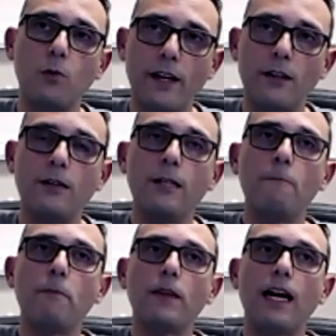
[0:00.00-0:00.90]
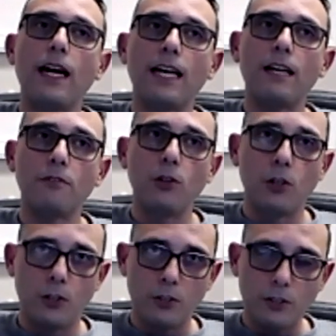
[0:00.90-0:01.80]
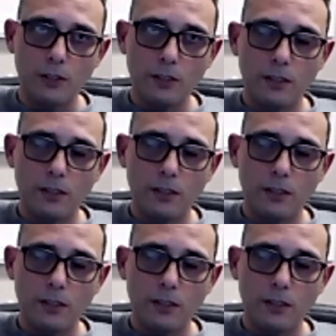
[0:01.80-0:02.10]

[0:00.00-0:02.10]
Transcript: where I have learned